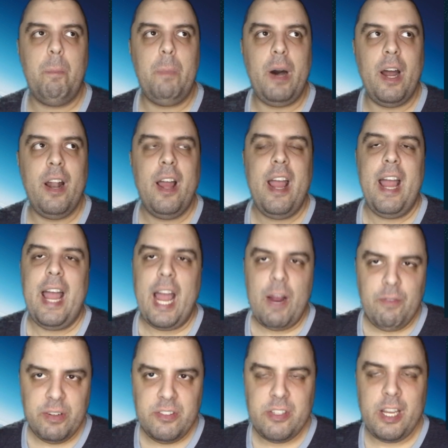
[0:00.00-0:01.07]
but
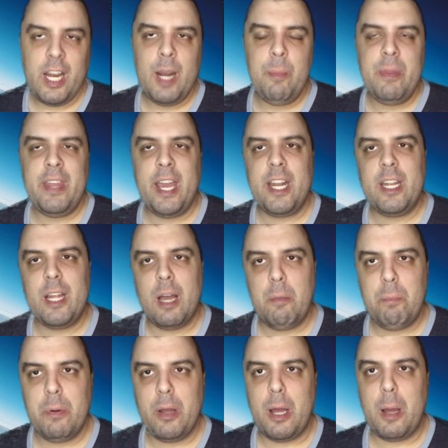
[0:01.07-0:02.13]
every time they end
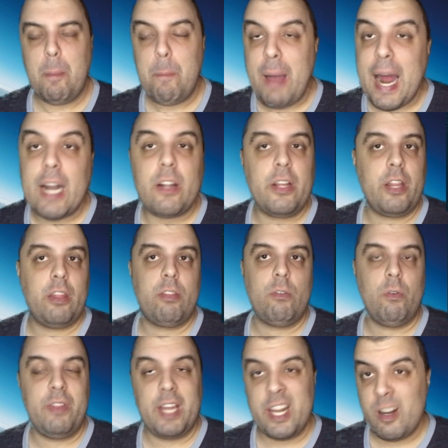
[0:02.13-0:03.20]
up battling
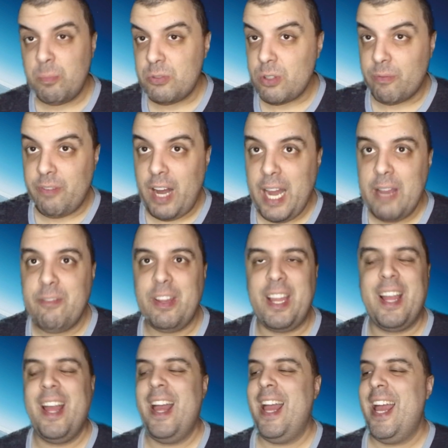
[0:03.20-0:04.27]
through and they end up surviving,